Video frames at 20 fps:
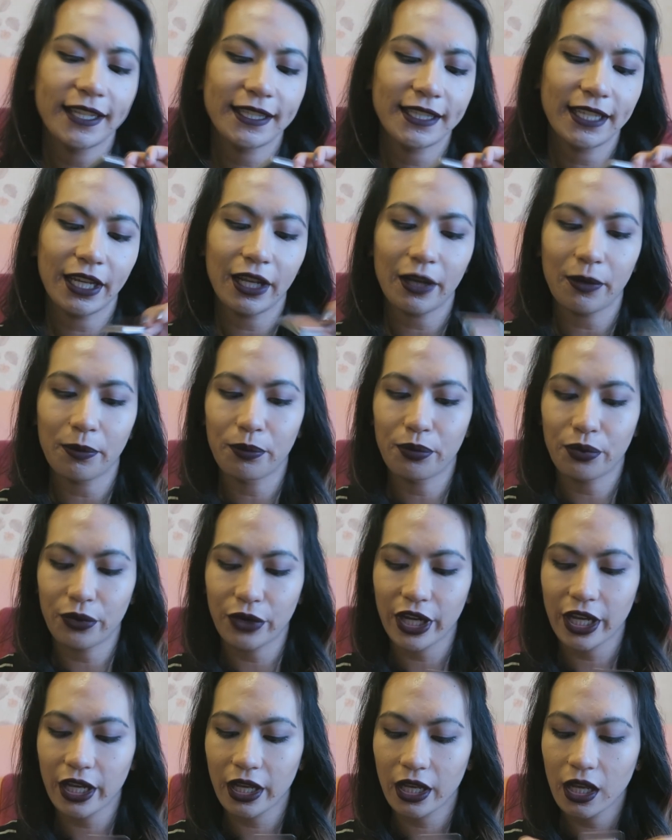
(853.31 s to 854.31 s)
It's like a
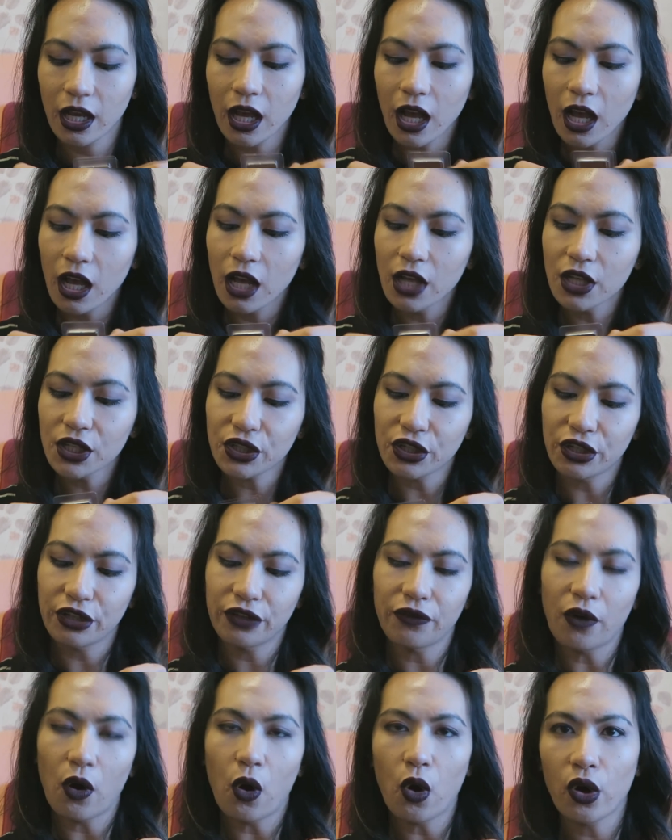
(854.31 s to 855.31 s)
brick sort
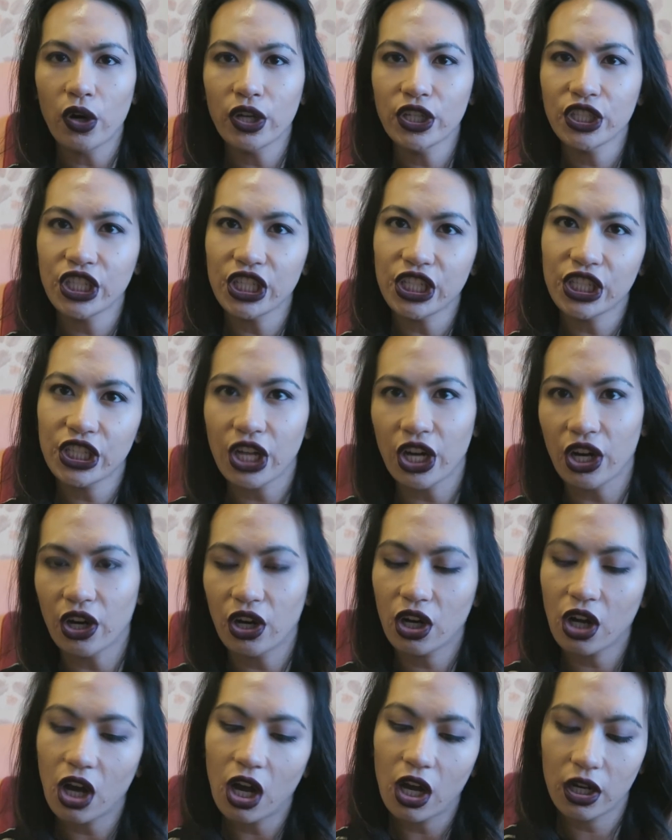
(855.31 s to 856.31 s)
of orangey
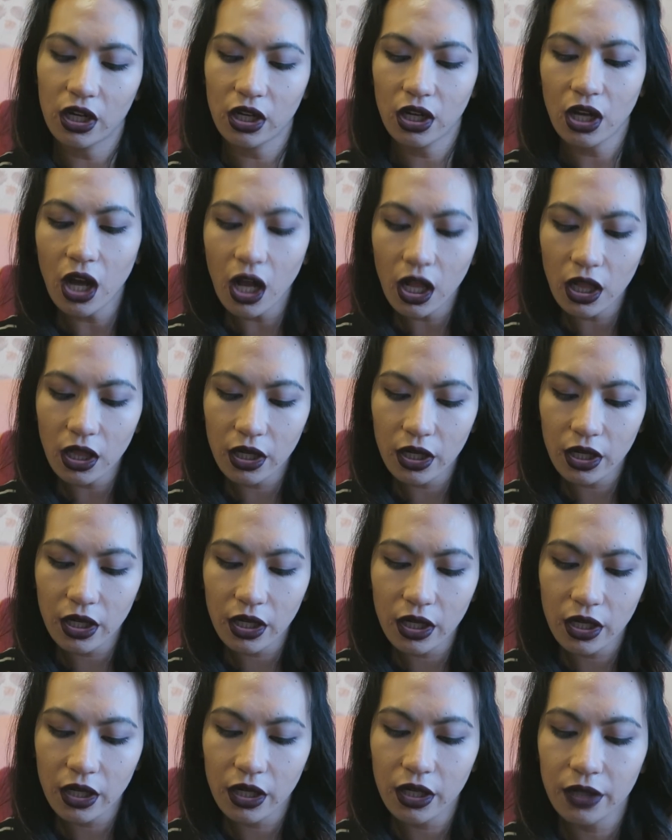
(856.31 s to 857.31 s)
terracotta
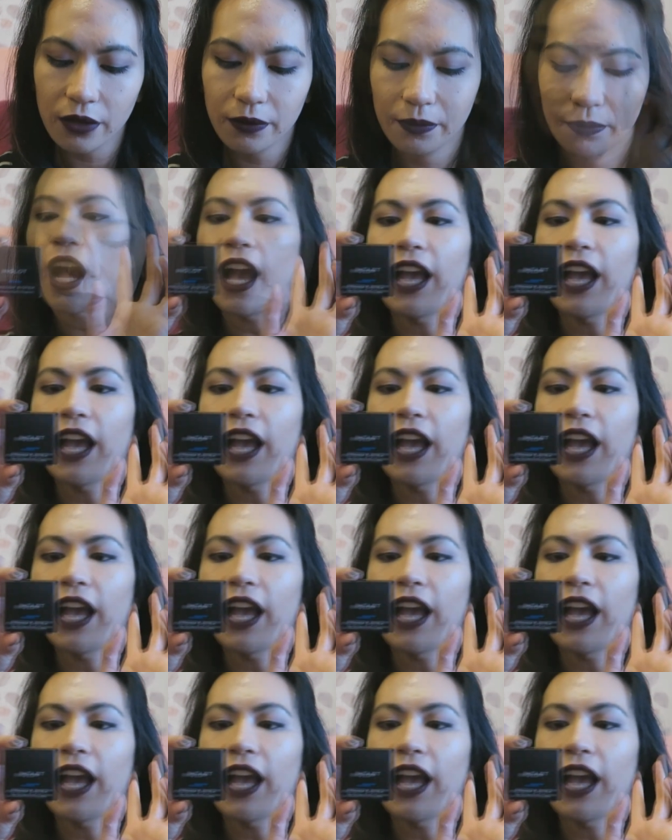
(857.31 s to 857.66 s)
color.